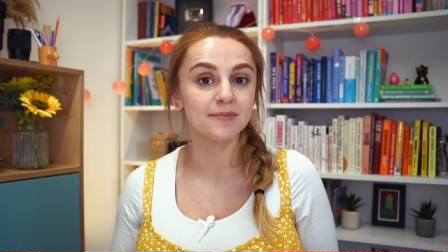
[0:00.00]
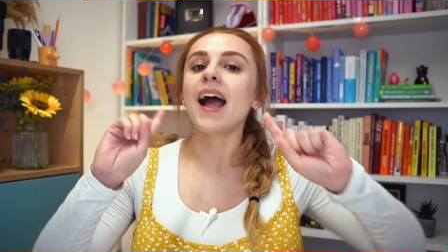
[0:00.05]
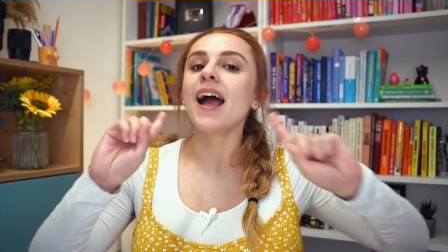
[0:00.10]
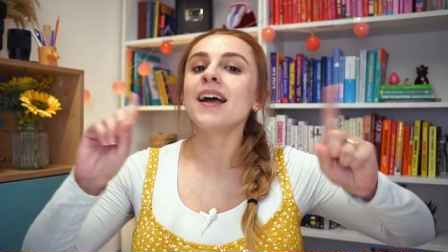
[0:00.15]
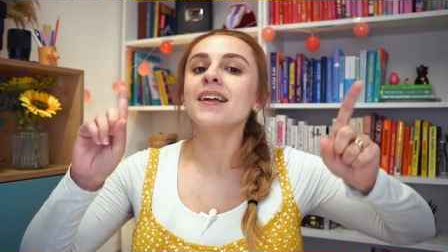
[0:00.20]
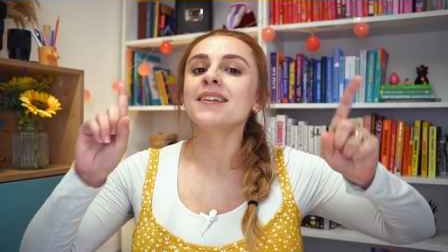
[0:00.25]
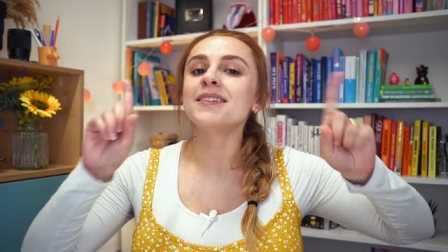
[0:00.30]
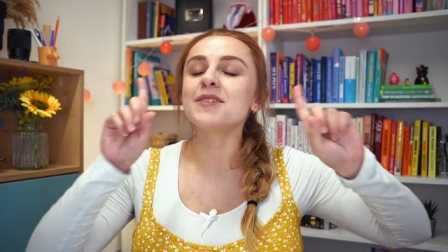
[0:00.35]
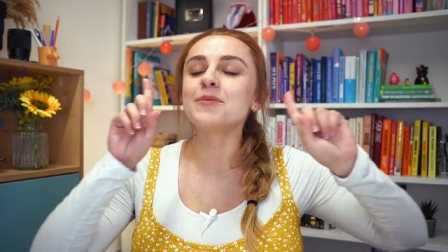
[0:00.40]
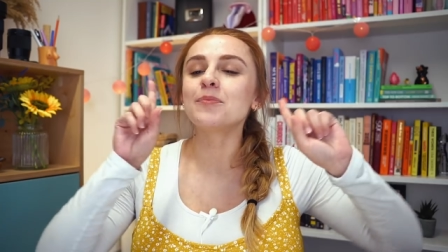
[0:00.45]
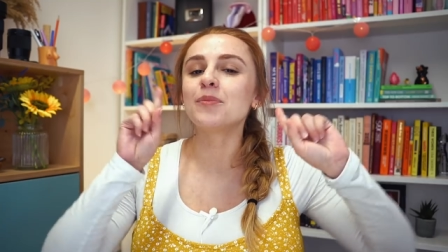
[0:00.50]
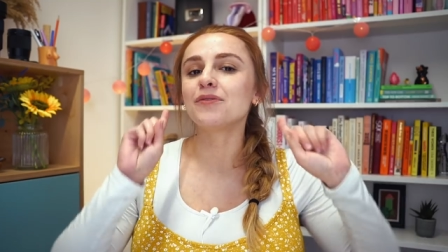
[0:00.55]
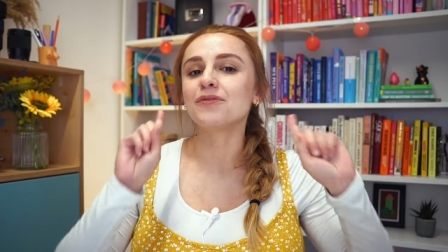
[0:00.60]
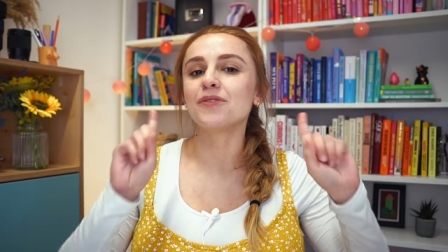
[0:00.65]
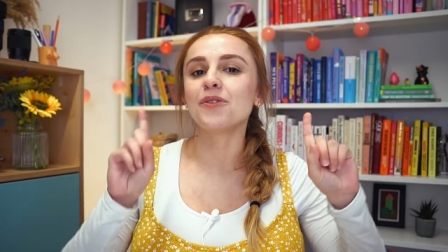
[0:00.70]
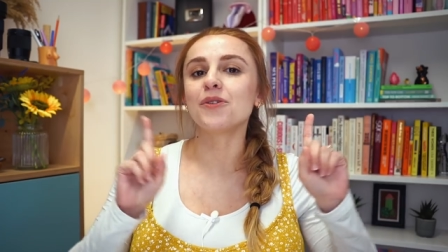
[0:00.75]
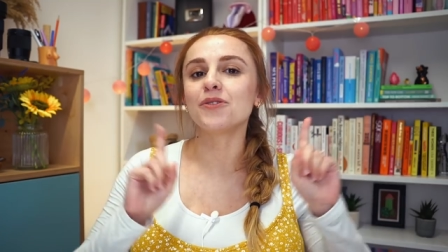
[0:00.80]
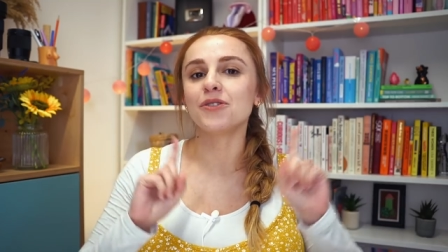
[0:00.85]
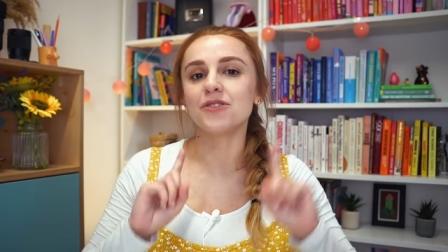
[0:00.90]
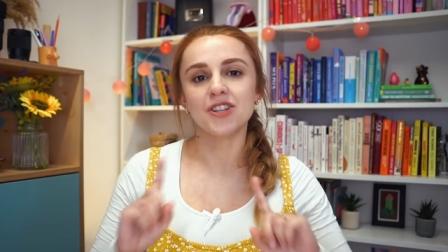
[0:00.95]
And
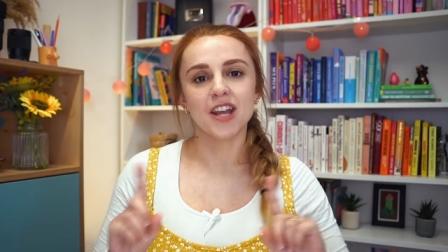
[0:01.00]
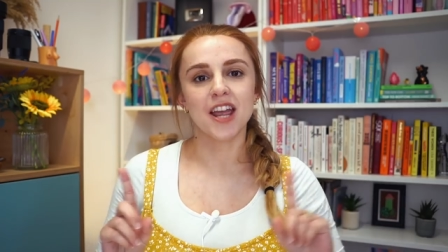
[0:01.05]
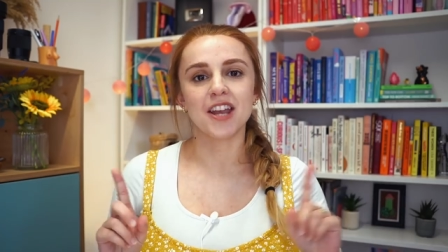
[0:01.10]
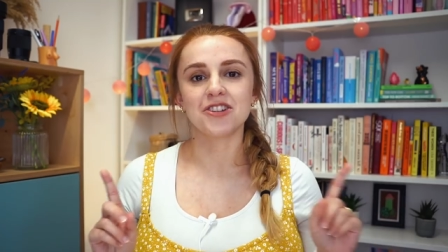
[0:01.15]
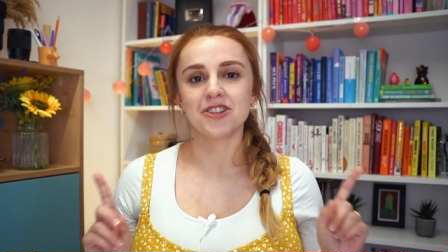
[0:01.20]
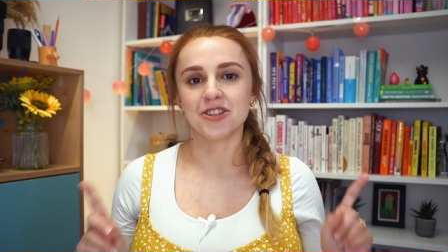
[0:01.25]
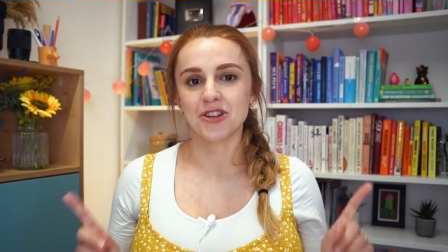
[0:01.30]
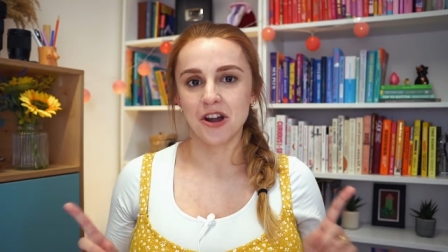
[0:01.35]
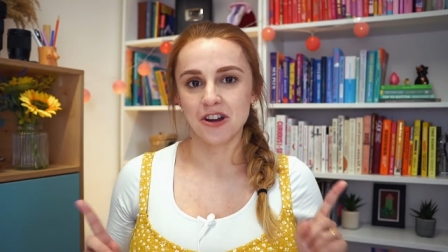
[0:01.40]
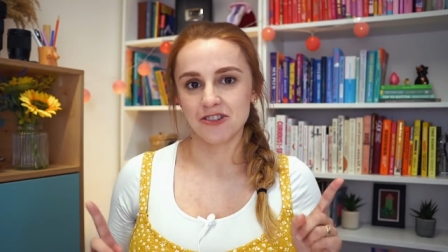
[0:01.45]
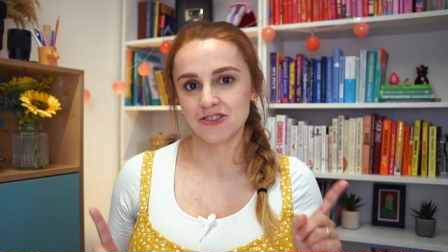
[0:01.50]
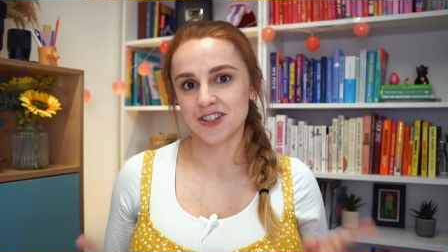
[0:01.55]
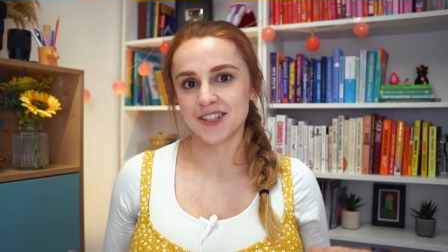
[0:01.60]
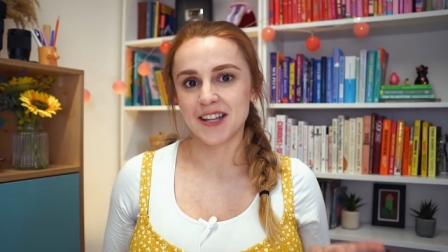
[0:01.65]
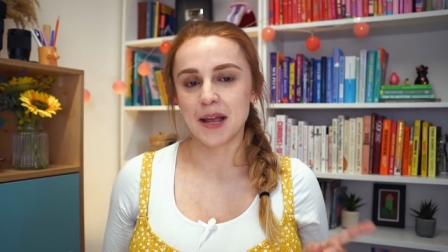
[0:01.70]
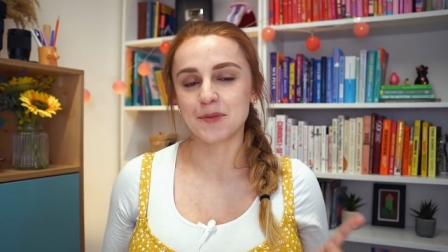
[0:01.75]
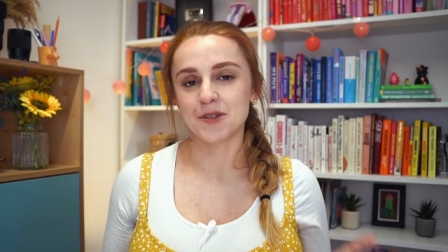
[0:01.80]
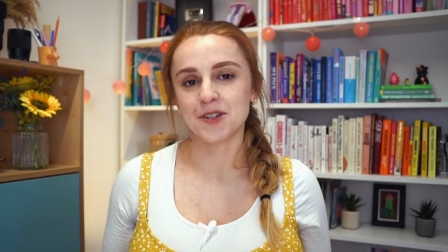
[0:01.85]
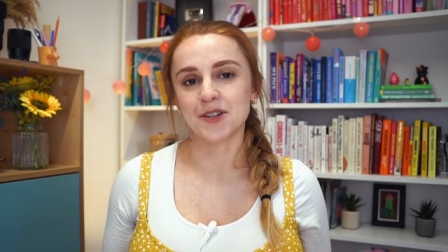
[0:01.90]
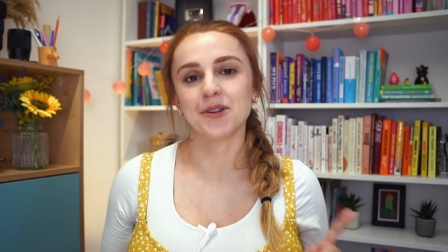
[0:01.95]
before you change the
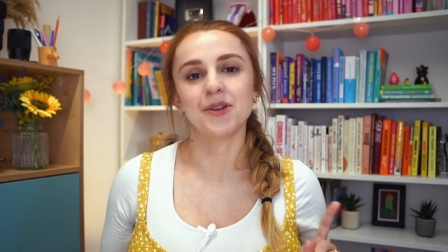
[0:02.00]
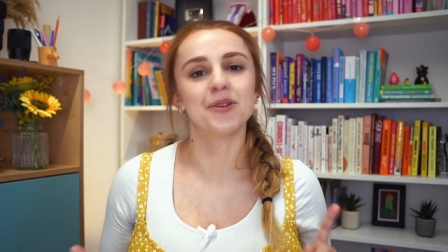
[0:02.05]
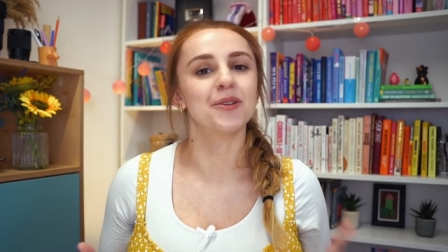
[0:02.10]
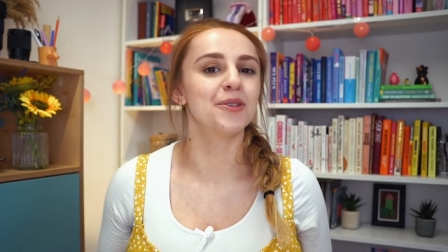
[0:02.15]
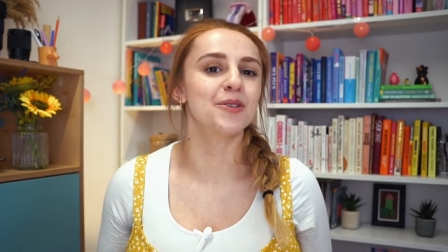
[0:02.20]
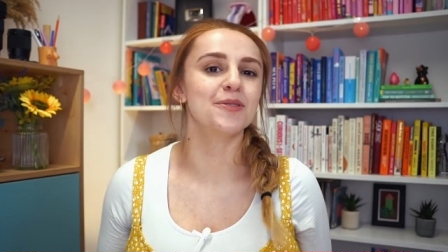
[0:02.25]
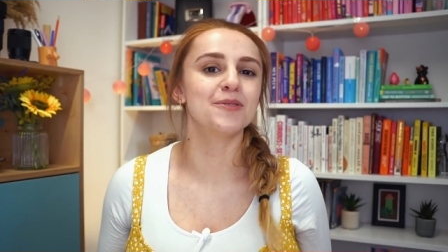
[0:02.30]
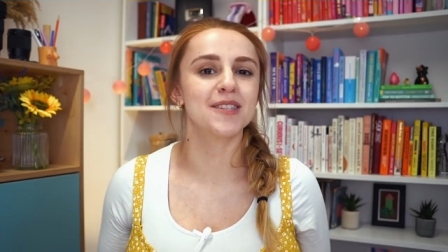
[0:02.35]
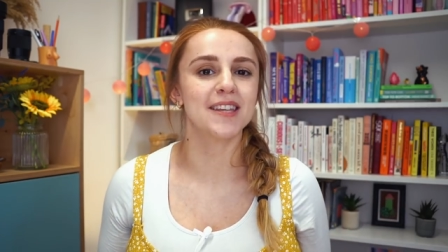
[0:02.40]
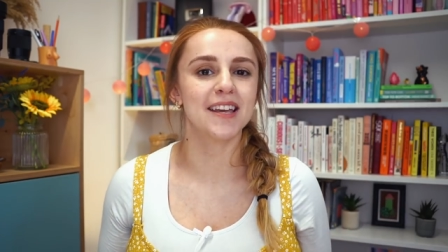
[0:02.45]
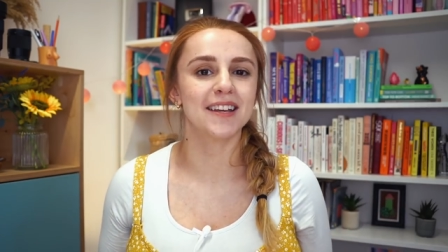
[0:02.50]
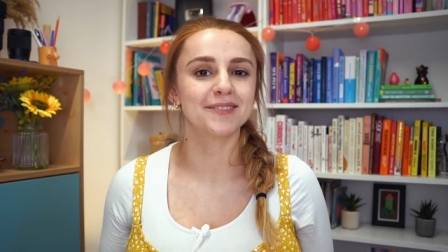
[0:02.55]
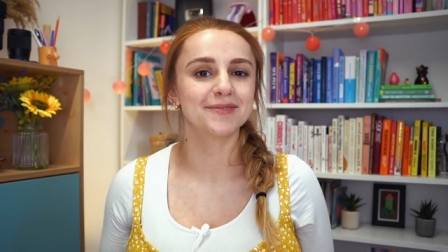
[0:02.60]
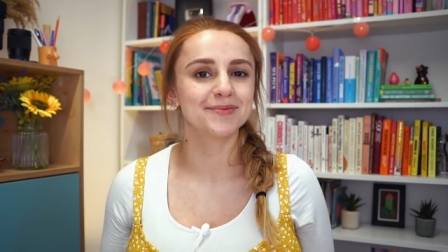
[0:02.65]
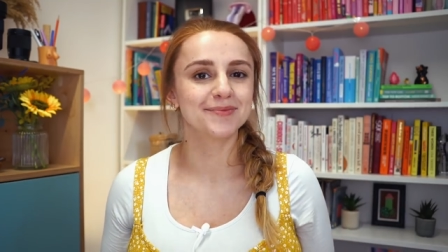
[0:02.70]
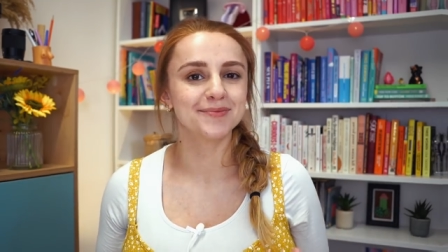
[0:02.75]
contraception you're using.